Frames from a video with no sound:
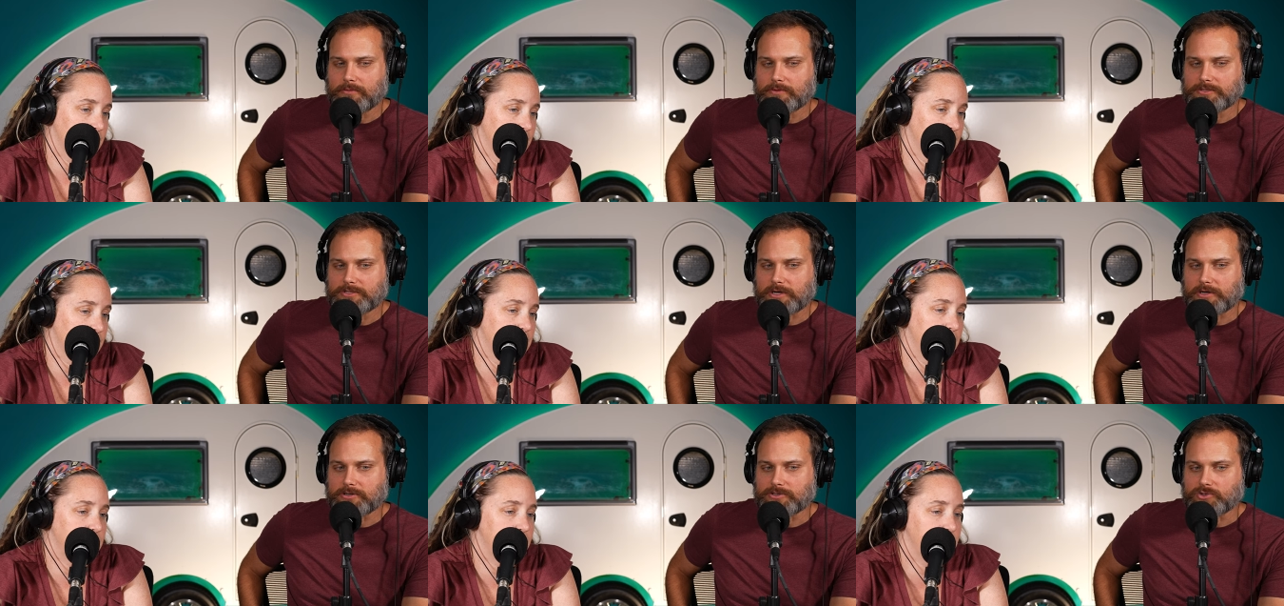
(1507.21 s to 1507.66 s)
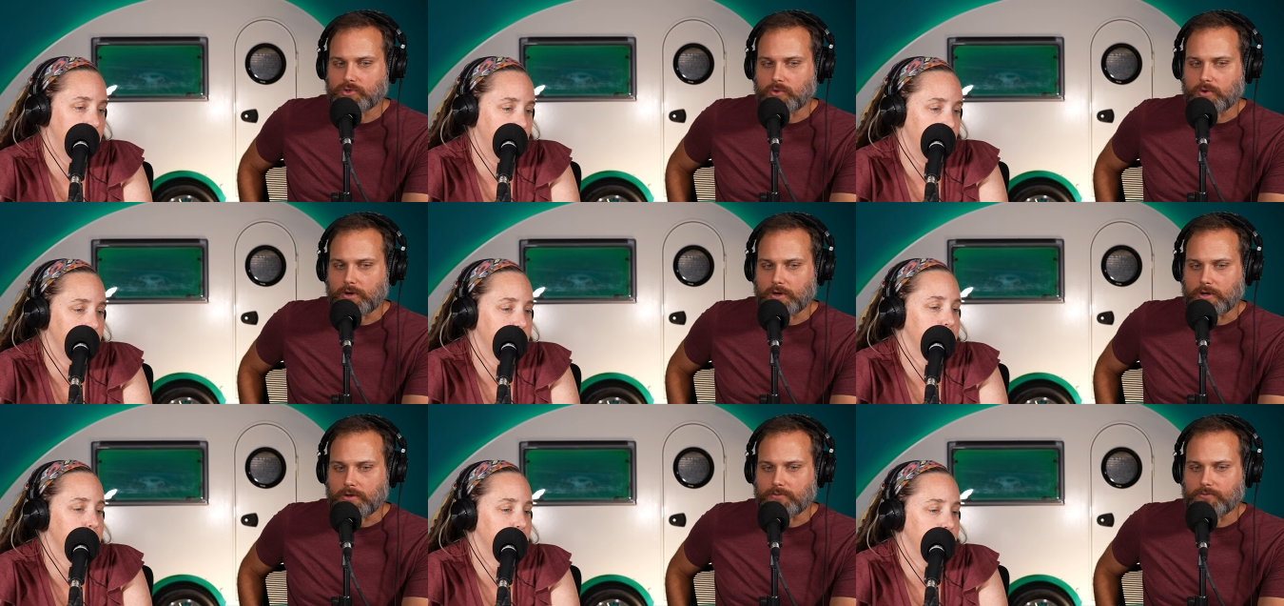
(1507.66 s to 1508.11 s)
Speaker 1: territory.
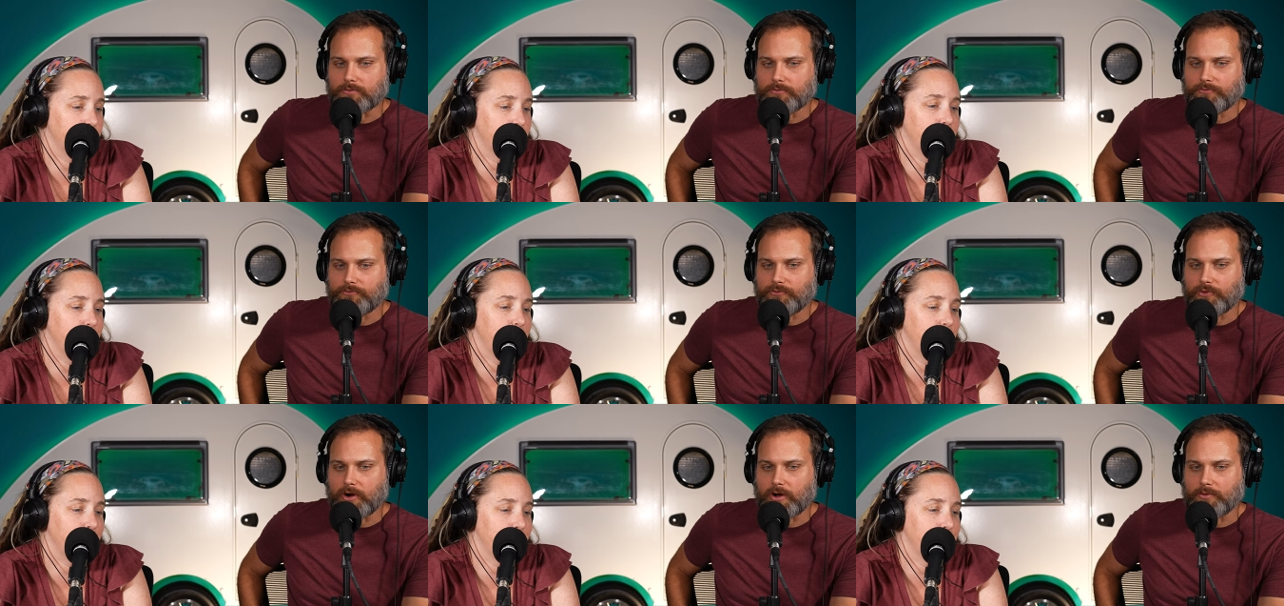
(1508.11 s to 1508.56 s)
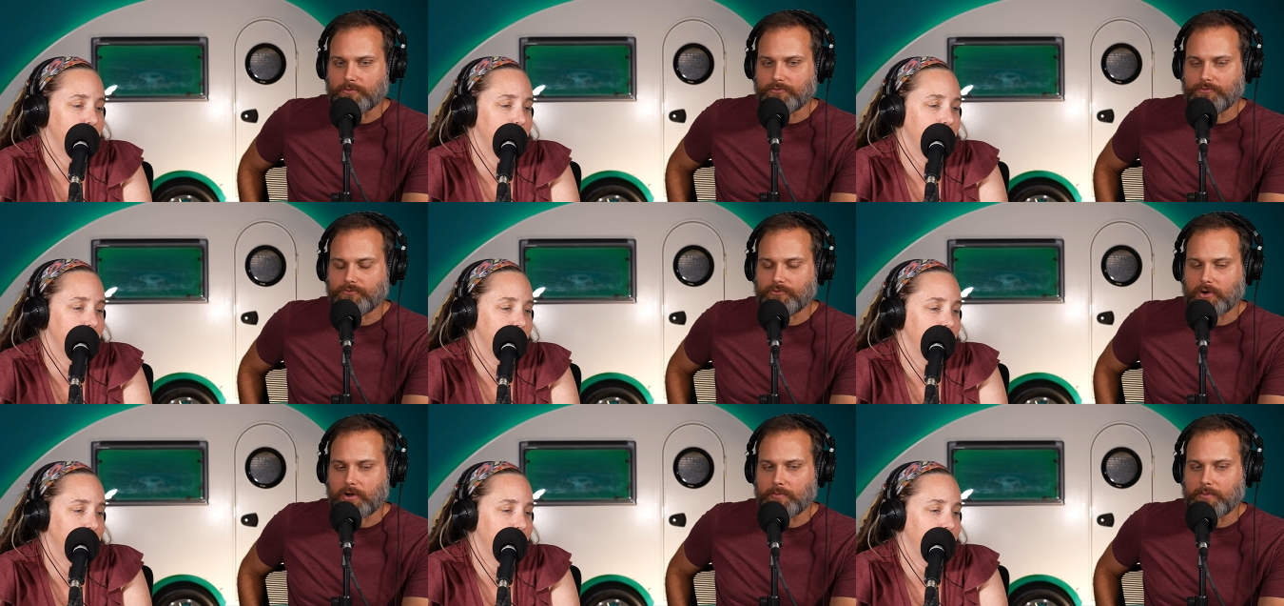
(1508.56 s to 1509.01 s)
Territory, yeah. From,
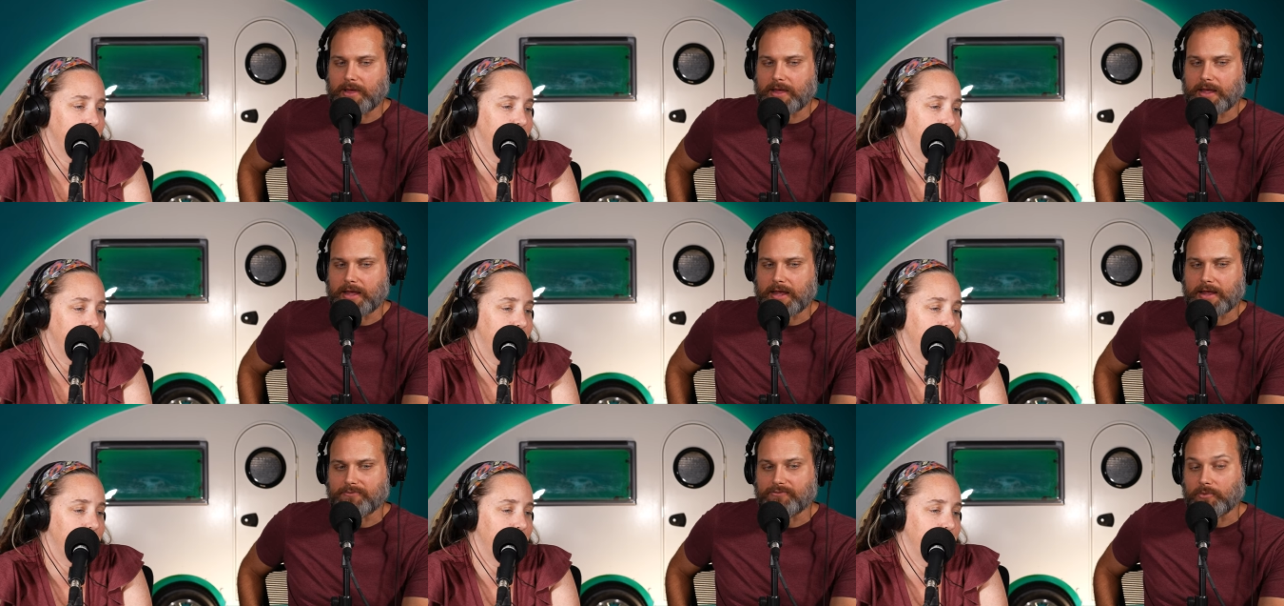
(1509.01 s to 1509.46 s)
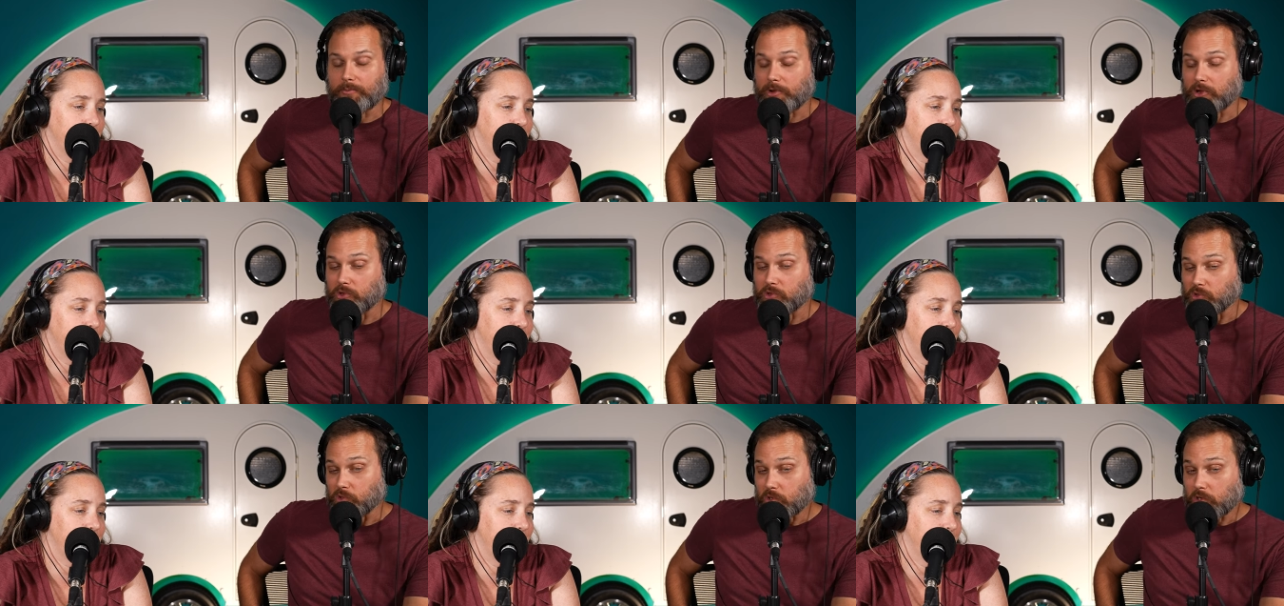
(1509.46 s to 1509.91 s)
from a from
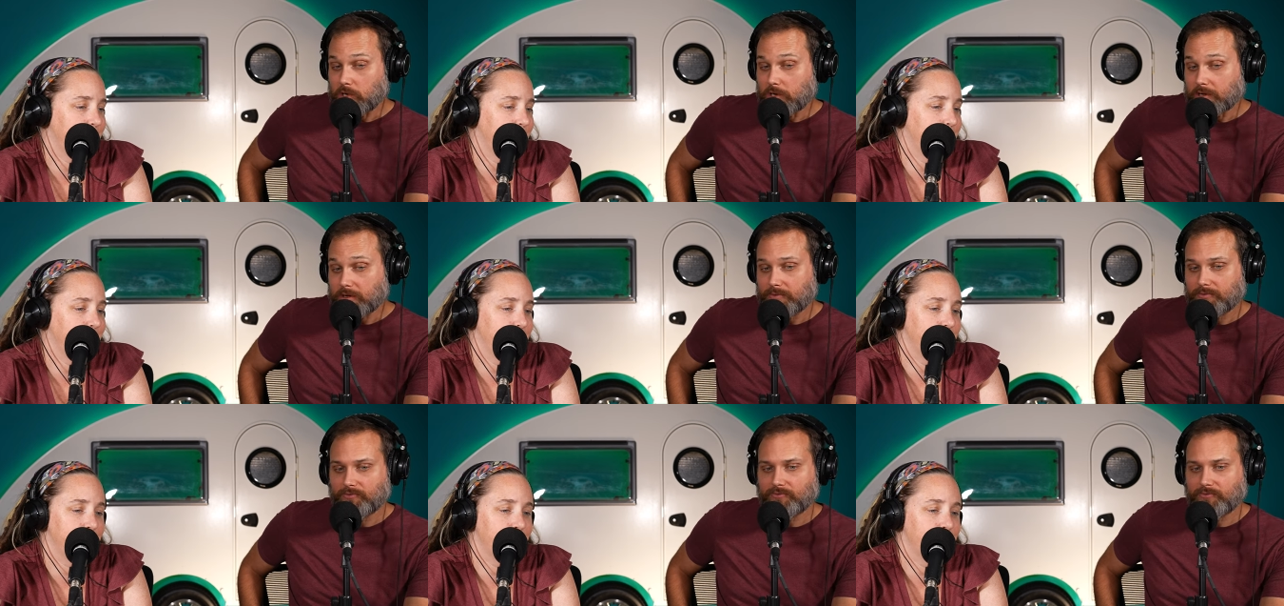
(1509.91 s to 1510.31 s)
a look,